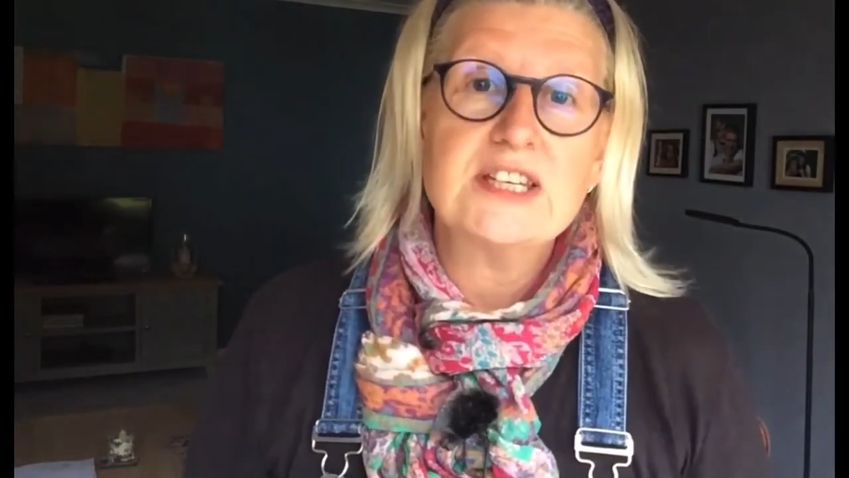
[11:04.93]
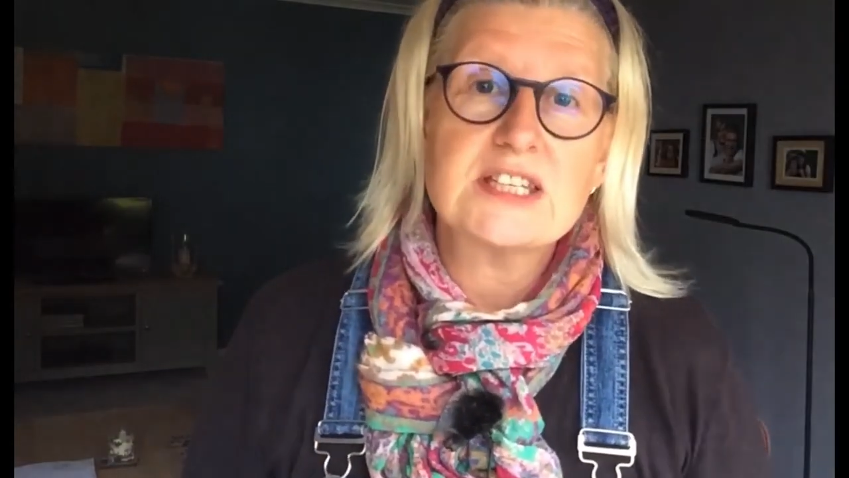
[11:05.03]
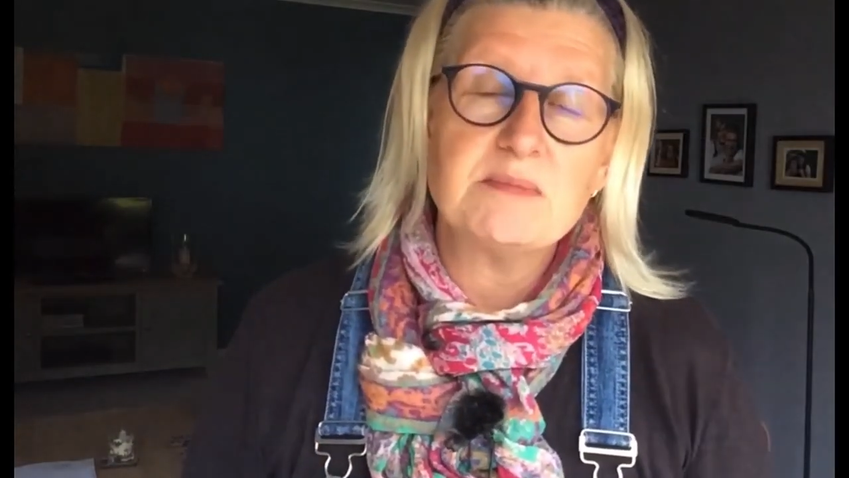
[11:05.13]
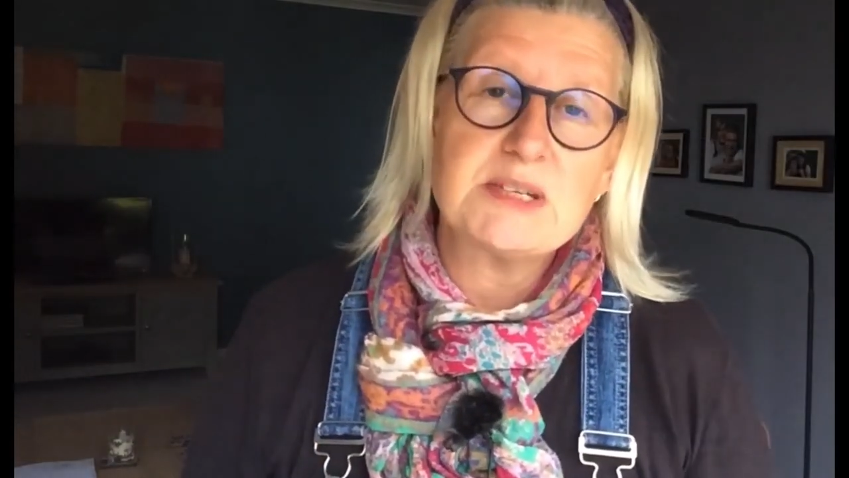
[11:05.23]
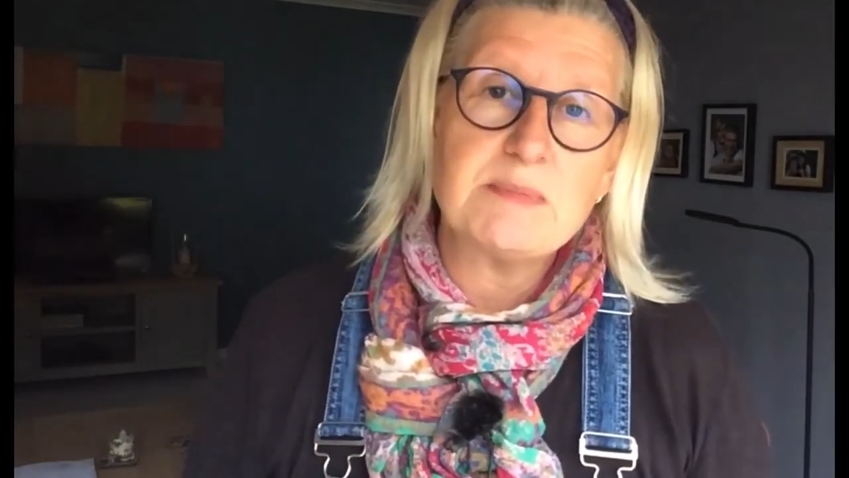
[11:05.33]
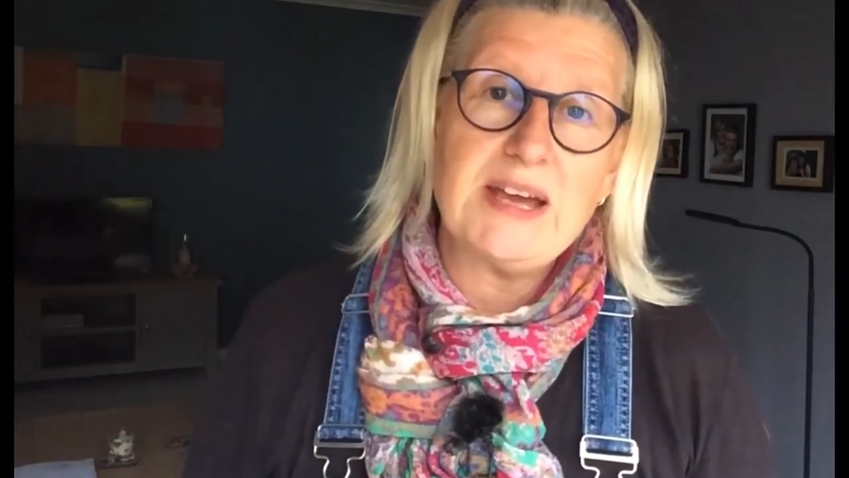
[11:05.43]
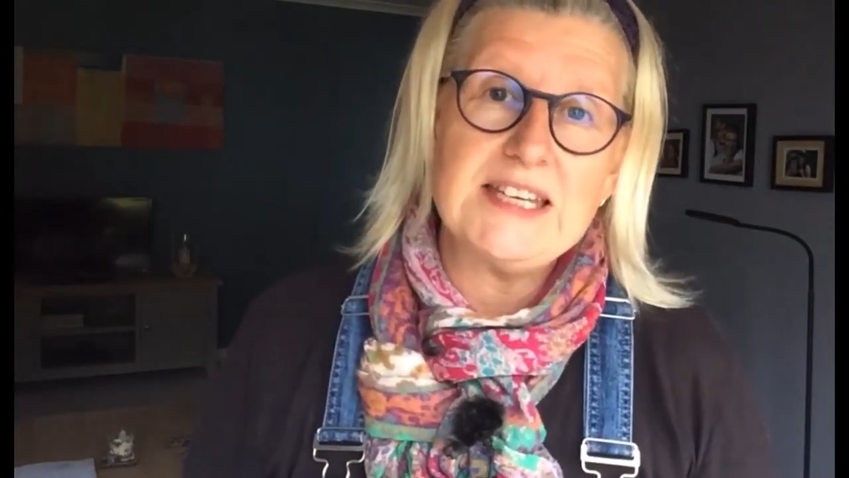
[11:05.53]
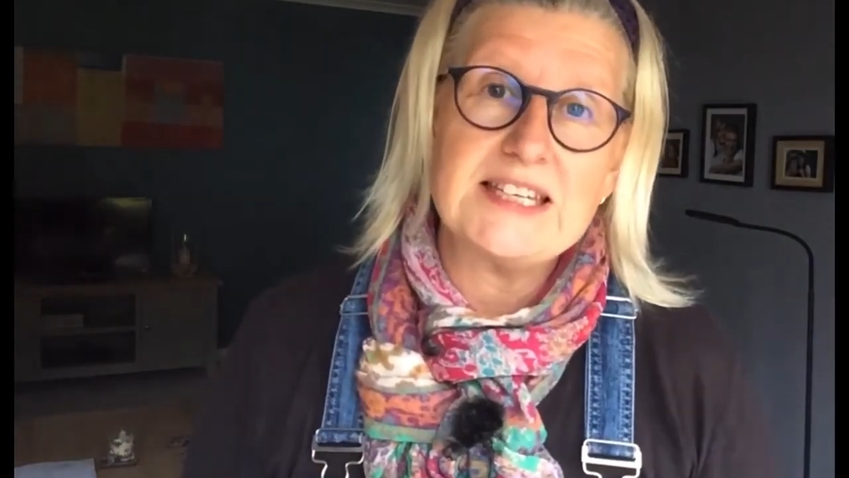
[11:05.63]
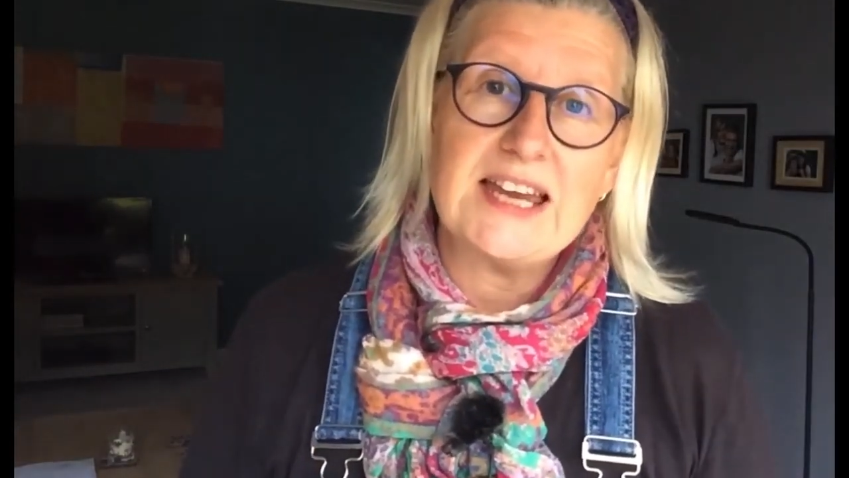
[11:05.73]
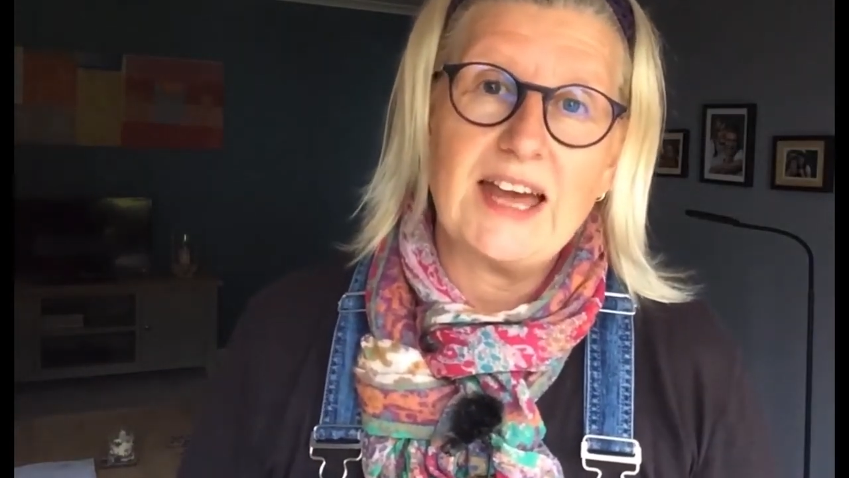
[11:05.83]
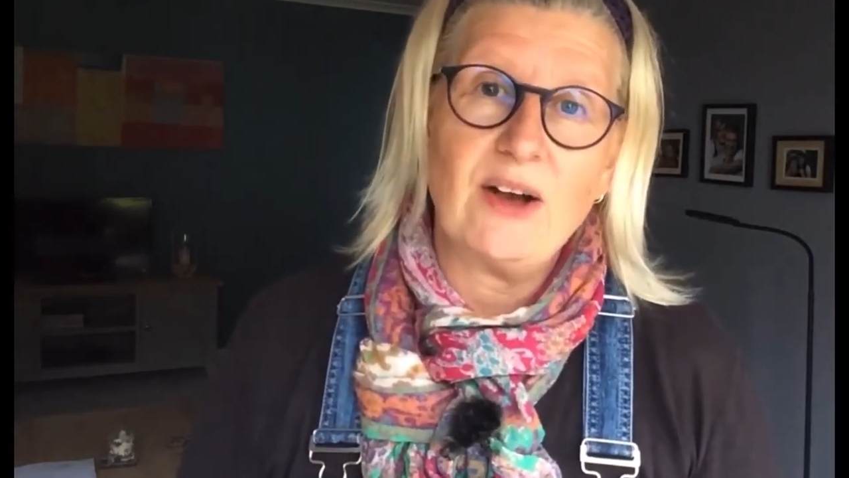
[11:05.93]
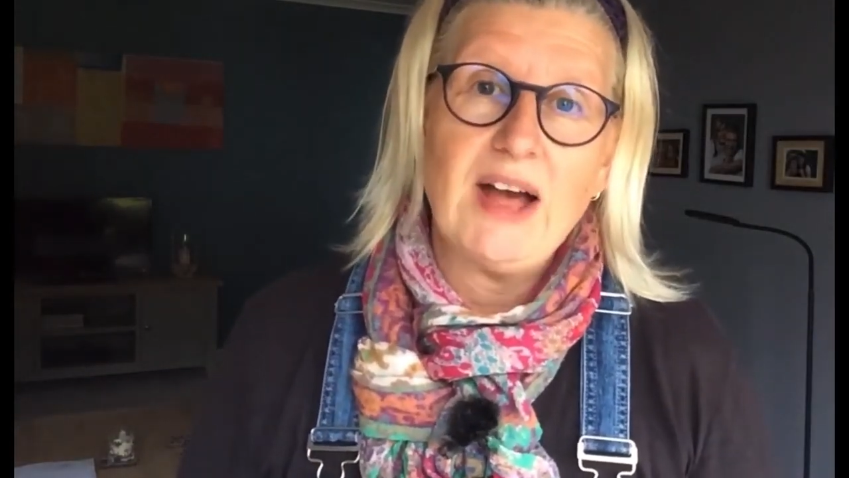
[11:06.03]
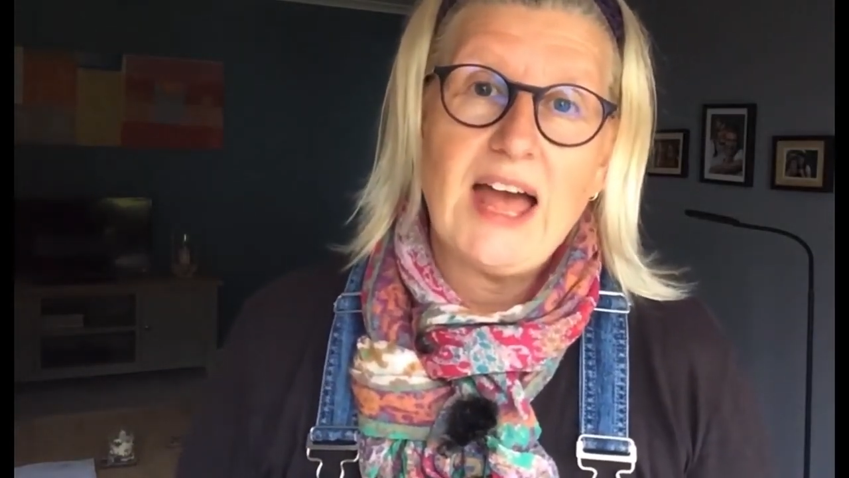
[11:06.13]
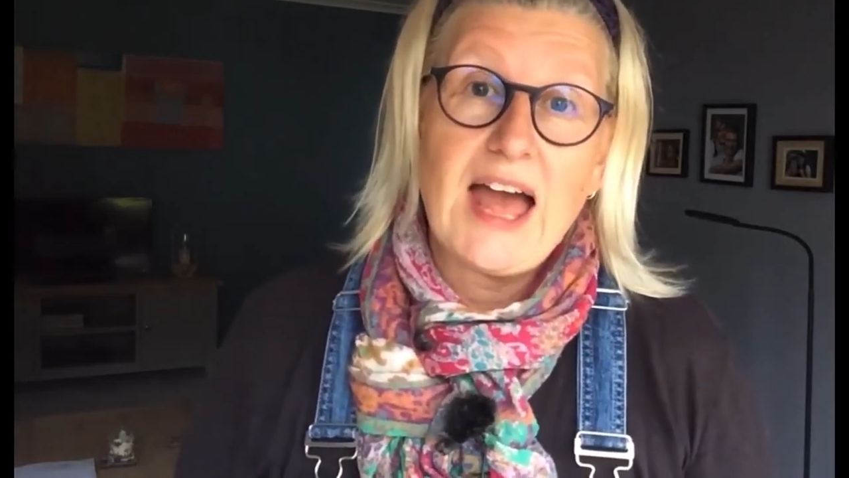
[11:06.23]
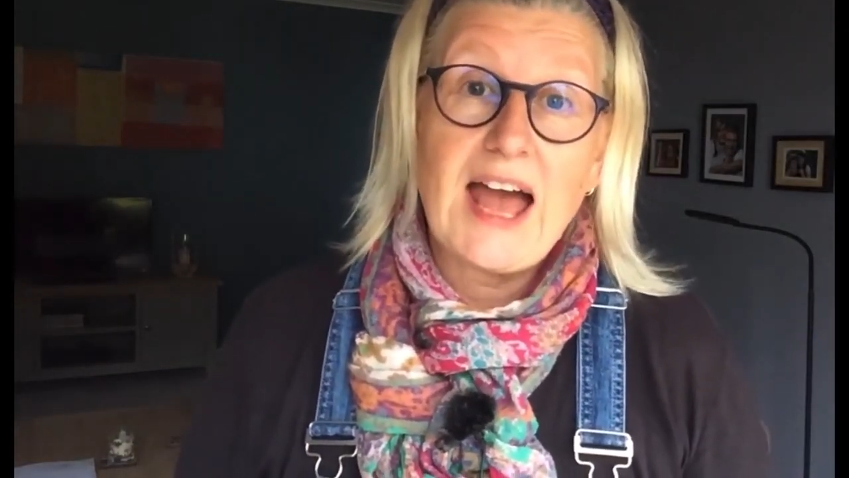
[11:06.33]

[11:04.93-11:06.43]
some space now